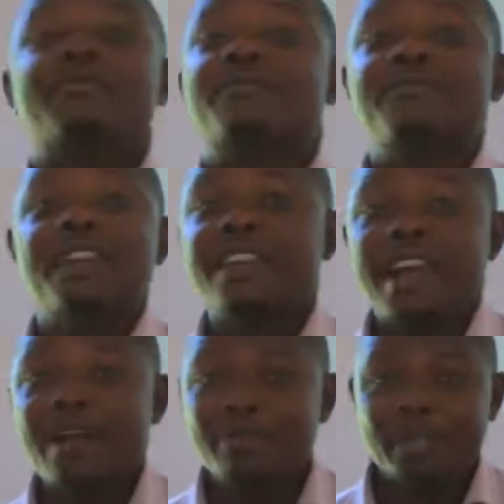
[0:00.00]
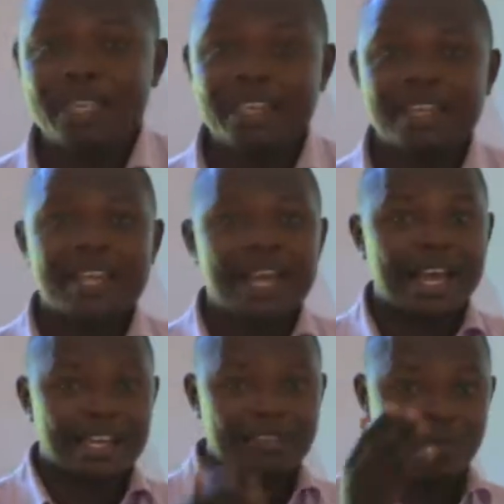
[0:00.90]
very happy
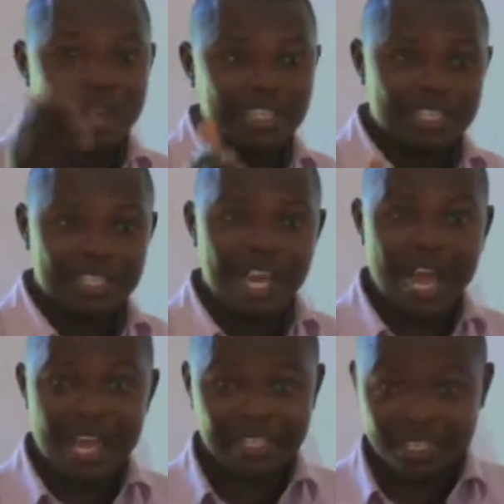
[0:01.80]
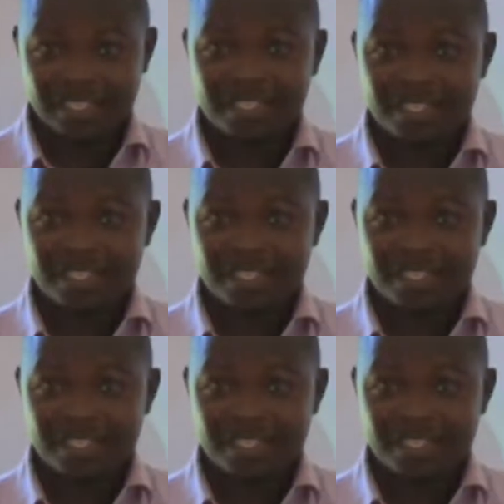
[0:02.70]
and watching us,